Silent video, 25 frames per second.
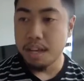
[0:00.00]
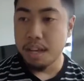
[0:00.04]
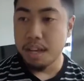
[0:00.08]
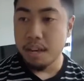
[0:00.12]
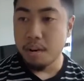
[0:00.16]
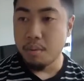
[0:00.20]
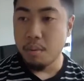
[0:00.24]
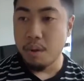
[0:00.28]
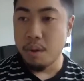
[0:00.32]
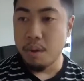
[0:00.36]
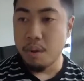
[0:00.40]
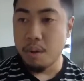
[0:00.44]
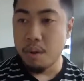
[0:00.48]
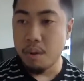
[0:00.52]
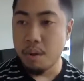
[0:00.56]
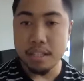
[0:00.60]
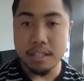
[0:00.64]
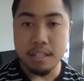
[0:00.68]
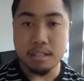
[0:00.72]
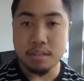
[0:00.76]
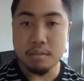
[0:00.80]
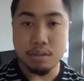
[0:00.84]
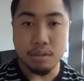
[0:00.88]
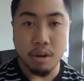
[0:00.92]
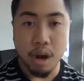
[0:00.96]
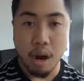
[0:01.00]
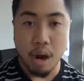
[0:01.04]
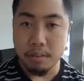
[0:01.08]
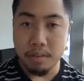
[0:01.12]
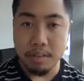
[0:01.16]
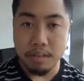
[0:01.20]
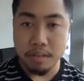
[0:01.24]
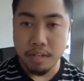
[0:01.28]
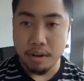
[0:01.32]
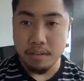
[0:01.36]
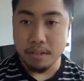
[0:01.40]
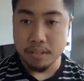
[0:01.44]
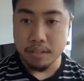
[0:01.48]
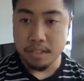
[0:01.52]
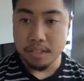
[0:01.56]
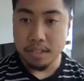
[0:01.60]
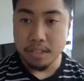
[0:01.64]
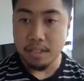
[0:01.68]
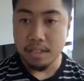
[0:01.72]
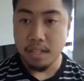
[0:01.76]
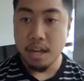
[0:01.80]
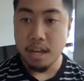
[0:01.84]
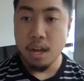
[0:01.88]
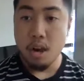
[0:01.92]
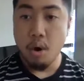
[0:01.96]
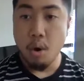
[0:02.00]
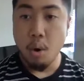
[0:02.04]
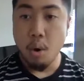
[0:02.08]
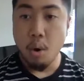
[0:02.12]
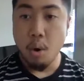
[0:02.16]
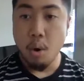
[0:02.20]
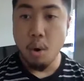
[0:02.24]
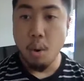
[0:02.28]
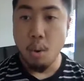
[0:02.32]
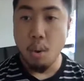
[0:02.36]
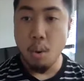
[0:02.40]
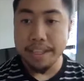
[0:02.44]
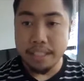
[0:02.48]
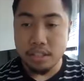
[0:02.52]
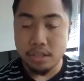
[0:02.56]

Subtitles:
people that wanted to subscribe to the services,